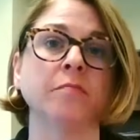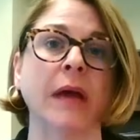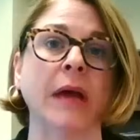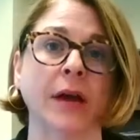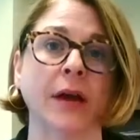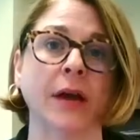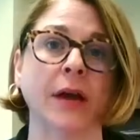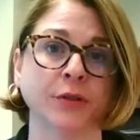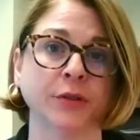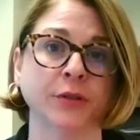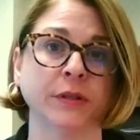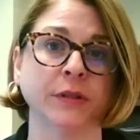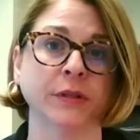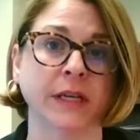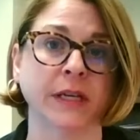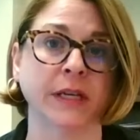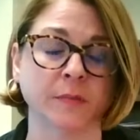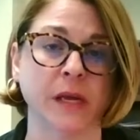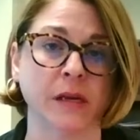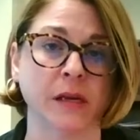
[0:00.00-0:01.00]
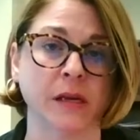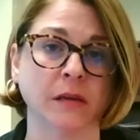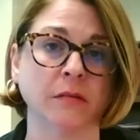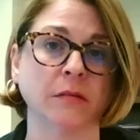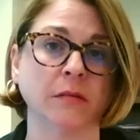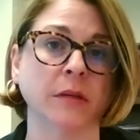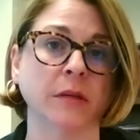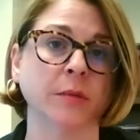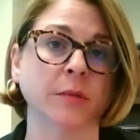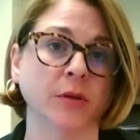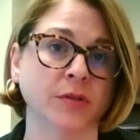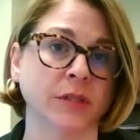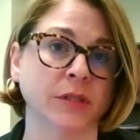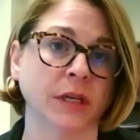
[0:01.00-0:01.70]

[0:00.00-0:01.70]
actually does make the most